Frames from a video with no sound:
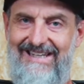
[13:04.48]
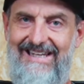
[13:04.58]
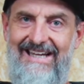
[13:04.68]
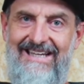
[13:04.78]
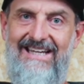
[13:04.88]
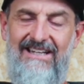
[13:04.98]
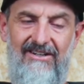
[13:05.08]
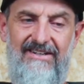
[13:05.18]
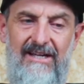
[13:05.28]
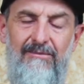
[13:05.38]
lay out,
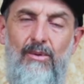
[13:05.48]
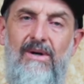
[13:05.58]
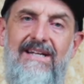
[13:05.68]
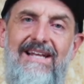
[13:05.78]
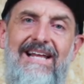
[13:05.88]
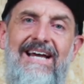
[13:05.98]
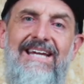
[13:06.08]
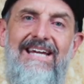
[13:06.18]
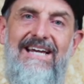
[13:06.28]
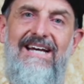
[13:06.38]
like number one,
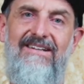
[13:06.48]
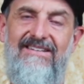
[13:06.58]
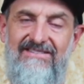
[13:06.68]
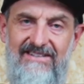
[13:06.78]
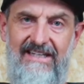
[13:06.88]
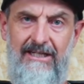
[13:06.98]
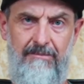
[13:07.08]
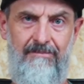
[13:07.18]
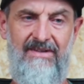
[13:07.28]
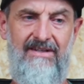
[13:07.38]
lay out the
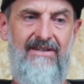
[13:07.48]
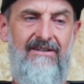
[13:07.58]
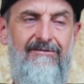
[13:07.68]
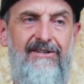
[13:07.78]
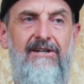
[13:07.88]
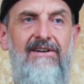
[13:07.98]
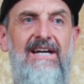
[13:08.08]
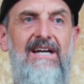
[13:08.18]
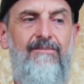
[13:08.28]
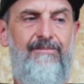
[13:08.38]
team. Figure
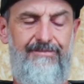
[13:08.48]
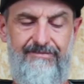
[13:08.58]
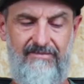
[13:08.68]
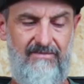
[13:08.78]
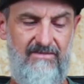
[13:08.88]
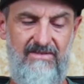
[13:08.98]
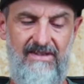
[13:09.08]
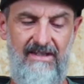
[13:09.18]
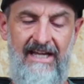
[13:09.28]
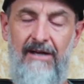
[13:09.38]
out
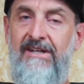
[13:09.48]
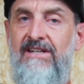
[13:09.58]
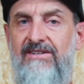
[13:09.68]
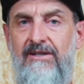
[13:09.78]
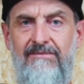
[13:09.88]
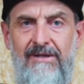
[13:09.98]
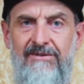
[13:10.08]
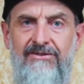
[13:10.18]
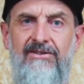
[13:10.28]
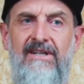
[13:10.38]
how many team
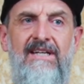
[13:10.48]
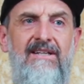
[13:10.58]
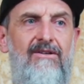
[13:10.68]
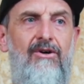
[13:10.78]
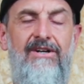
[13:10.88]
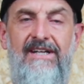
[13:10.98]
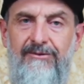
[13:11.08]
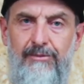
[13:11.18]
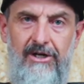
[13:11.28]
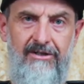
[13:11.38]
members you need on
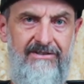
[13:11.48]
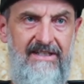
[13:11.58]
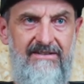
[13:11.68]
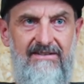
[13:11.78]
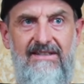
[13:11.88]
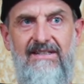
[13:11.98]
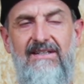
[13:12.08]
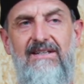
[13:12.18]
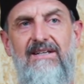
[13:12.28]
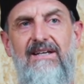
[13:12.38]
each project.
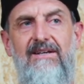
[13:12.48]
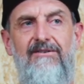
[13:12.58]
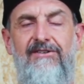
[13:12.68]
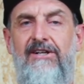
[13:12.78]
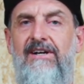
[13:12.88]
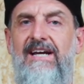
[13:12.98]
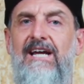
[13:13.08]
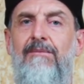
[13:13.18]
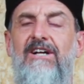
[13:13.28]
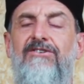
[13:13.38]
Figure out
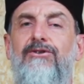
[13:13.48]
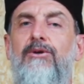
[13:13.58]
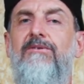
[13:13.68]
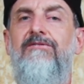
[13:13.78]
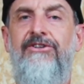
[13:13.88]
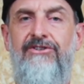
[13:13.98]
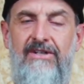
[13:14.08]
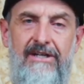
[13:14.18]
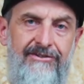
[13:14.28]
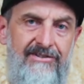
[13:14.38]
how much
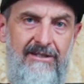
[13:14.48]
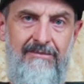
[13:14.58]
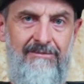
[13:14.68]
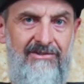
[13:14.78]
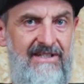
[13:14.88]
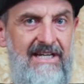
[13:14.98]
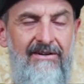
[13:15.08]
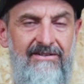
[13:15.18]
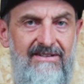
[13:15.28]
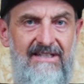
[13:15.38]
supervision those team members are
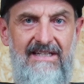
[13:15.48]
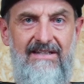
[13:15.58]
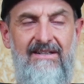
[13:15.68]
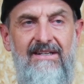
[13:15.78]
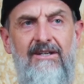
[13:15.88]
going to need.